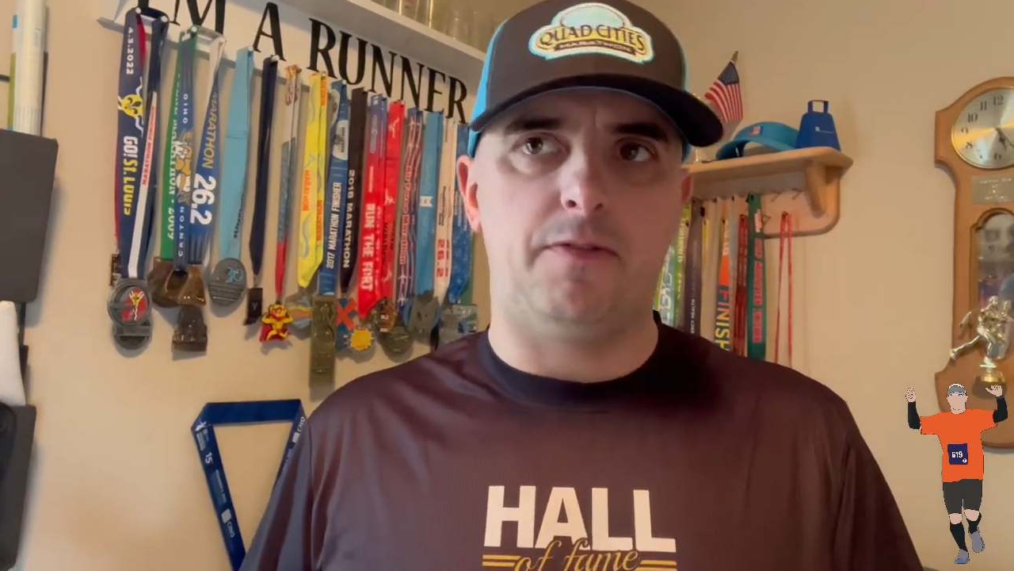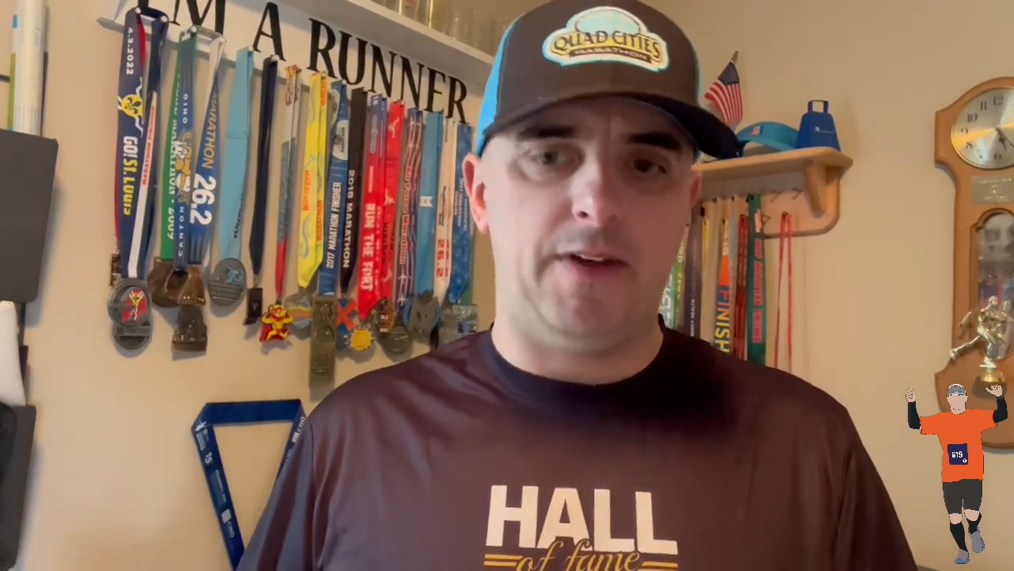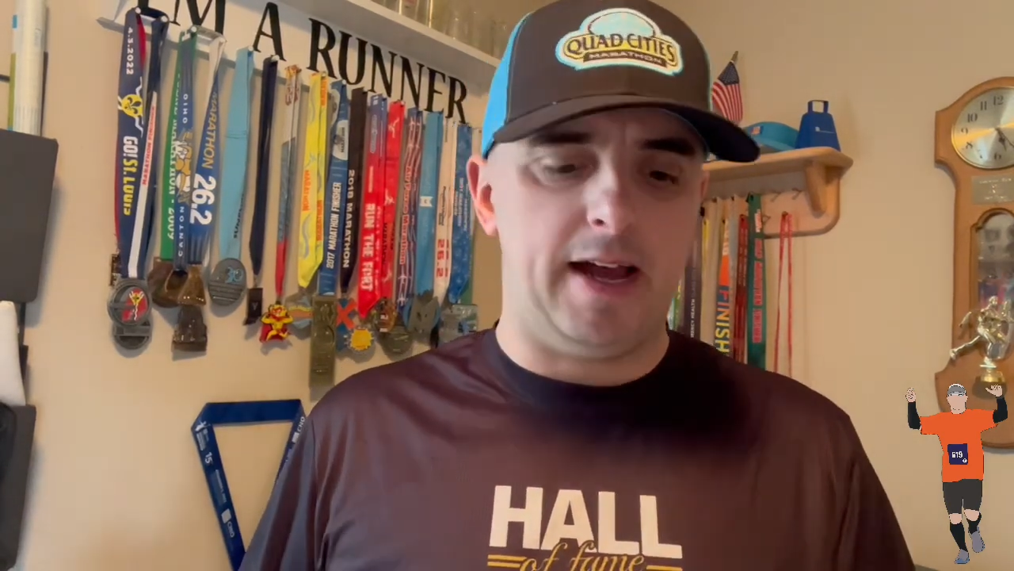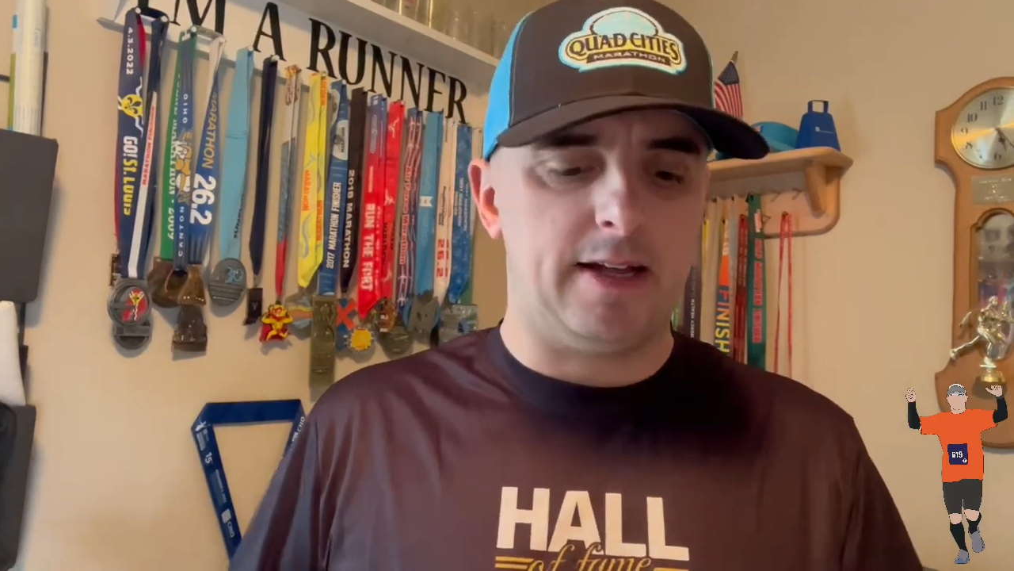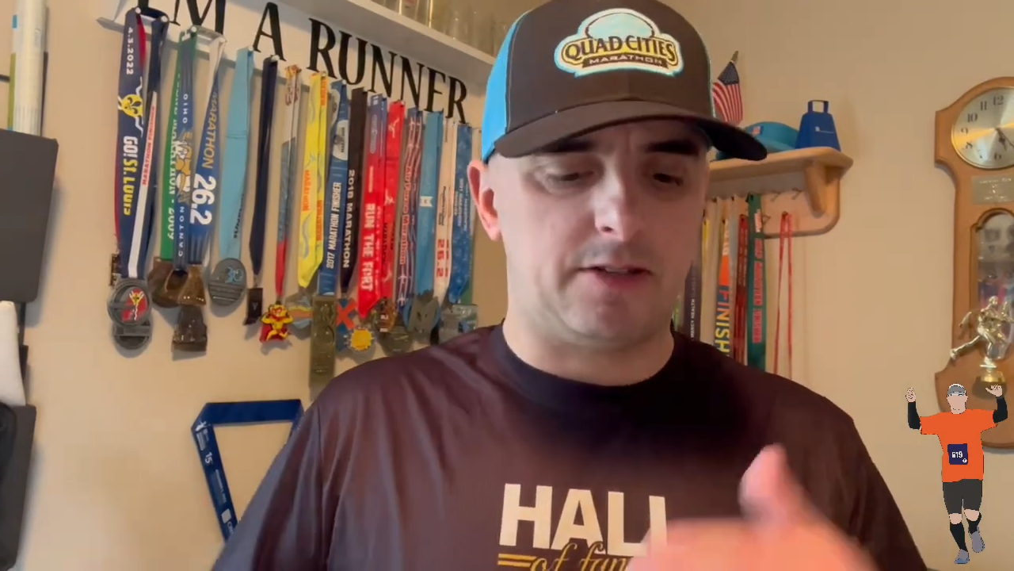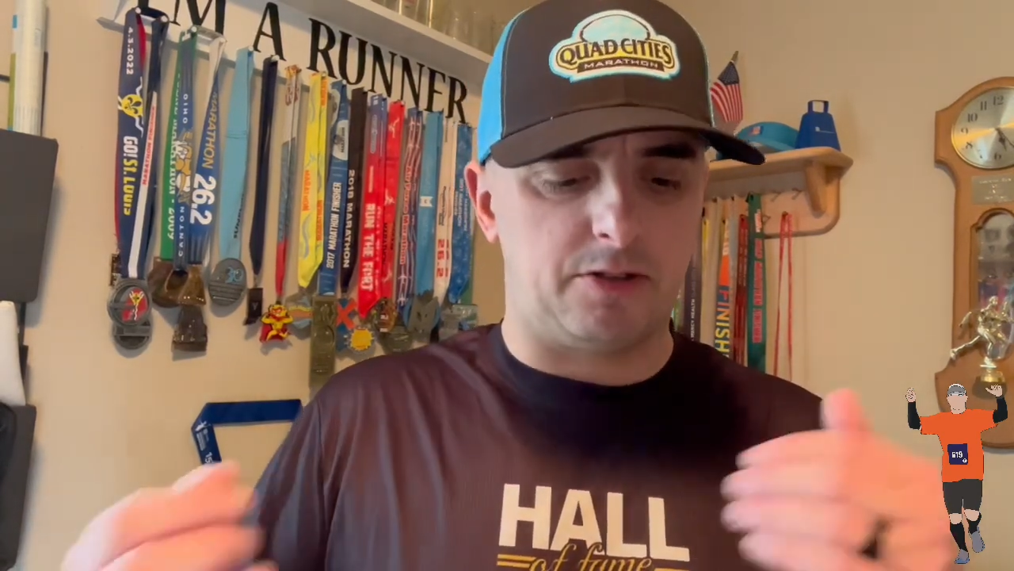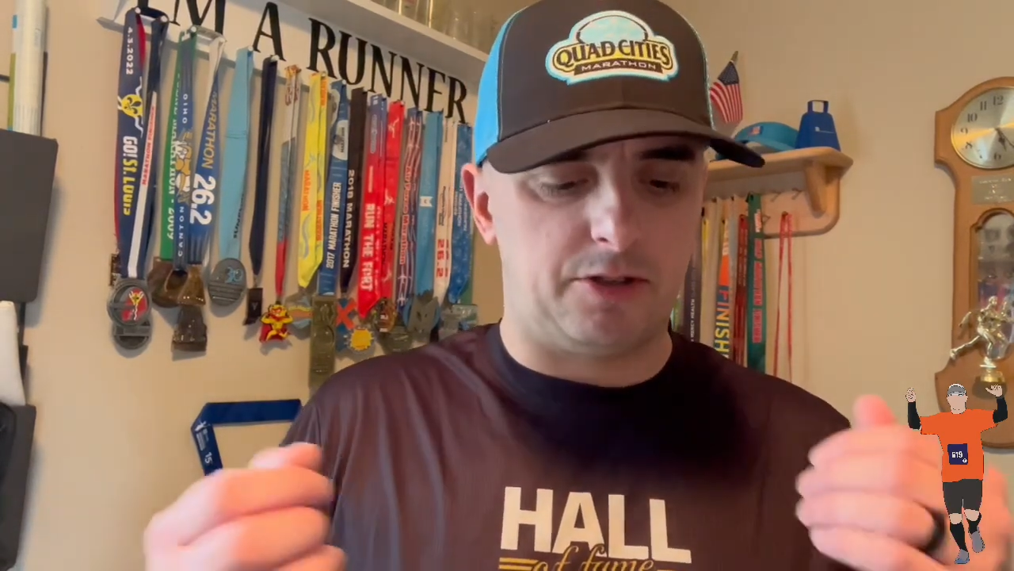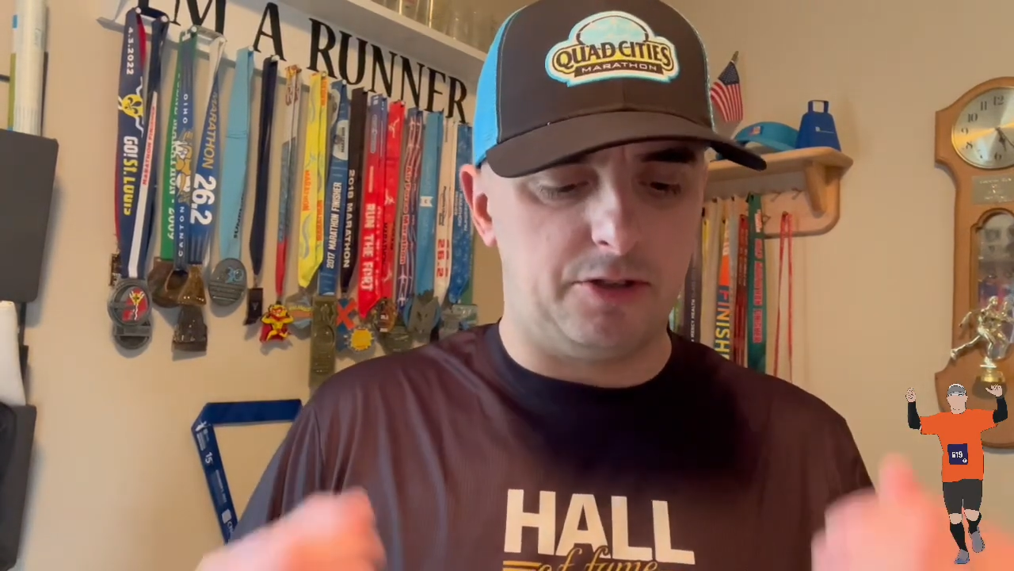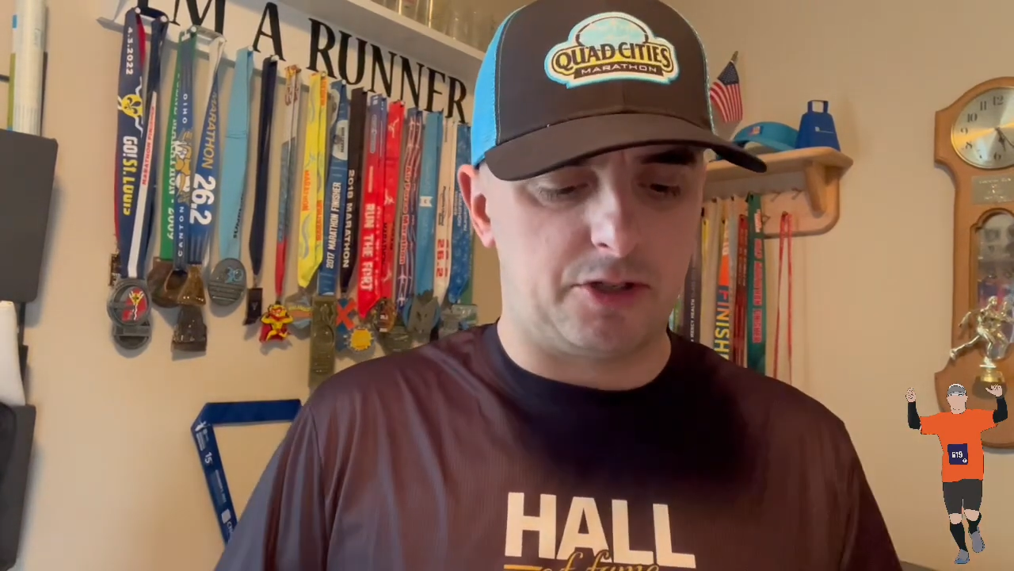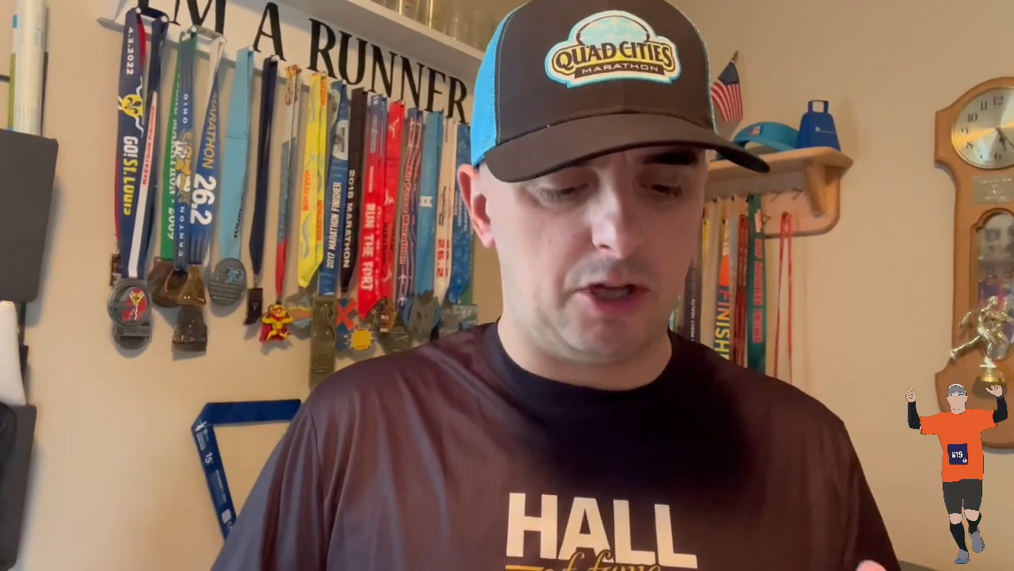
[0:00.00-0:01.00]
fast or
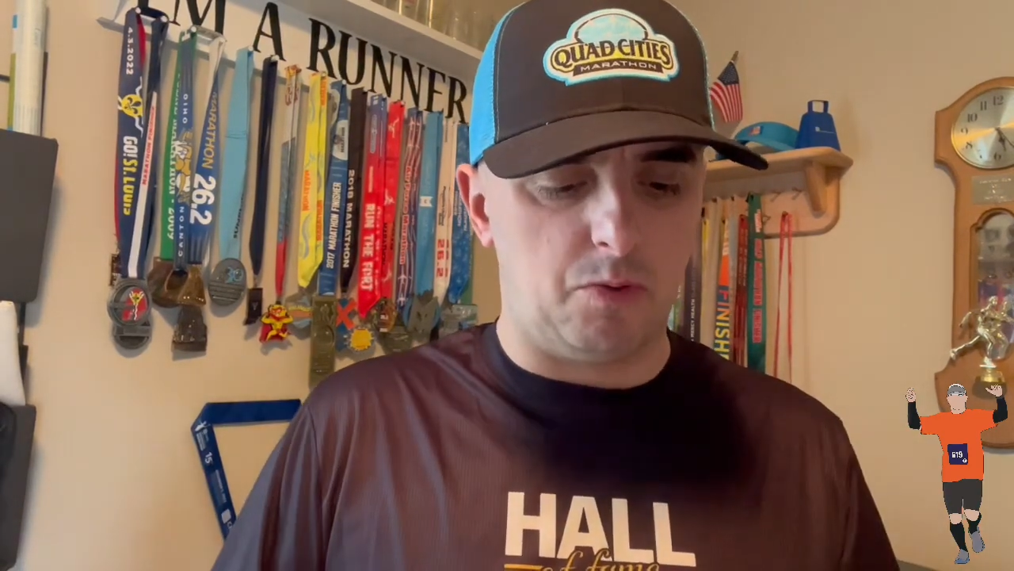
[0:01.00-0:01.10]
too slow.